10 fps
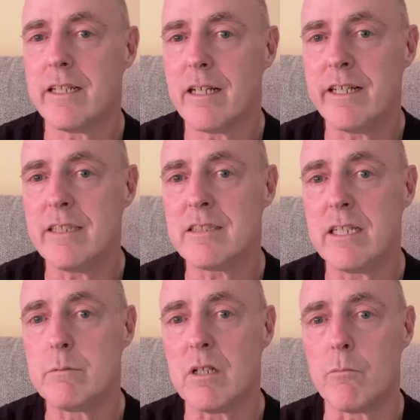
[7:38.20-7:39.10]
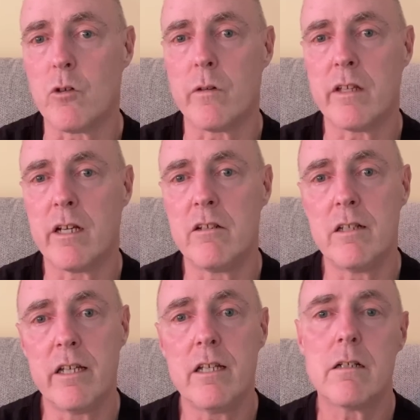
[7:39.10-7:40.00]
it seems I'm not the
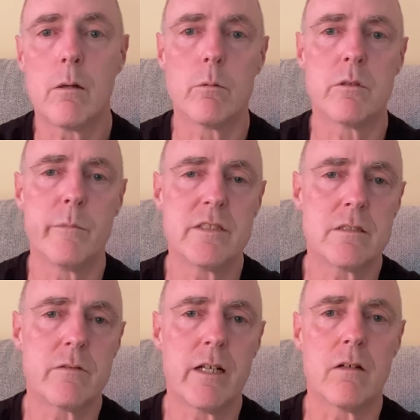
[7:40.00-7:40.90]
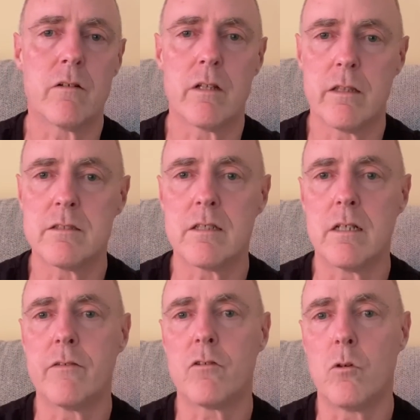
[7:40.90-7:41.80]
only optimist around. This
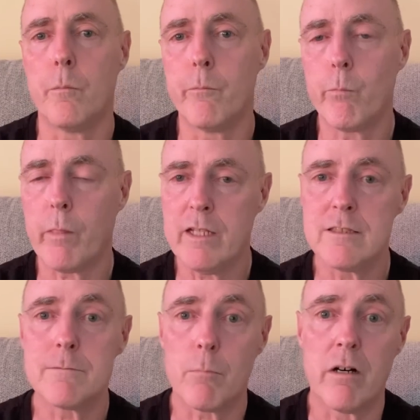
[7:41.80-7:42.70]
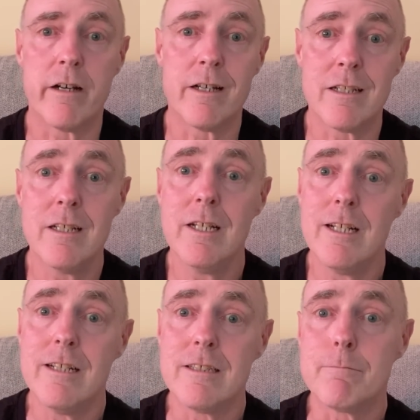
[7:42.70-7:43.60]
guy from Inspired
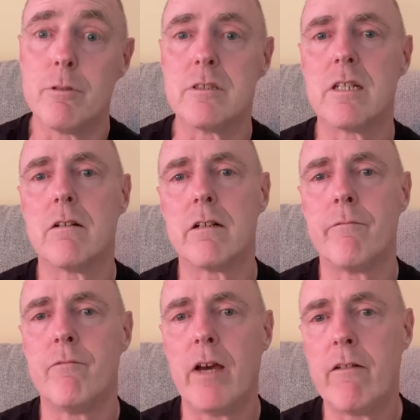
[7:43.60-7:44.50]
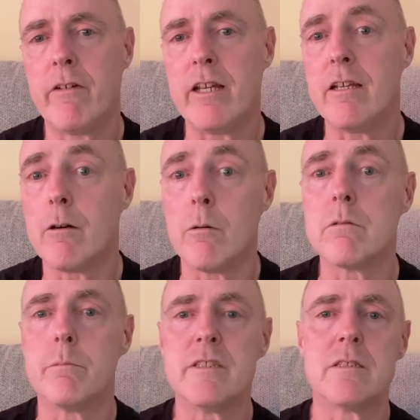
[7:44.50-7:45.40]
puts out a very
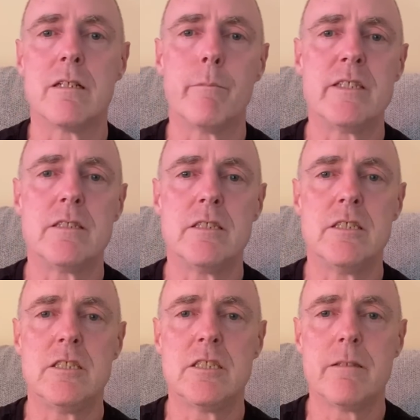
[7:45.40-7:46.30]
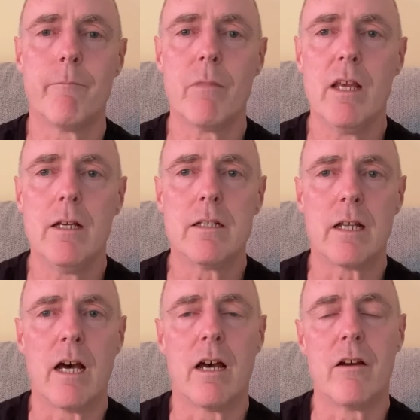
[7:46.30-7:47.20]
optimistic message.
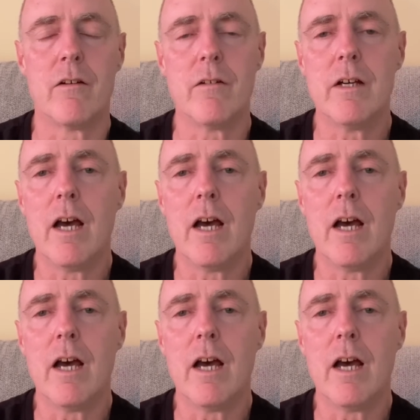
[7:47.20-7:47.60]
So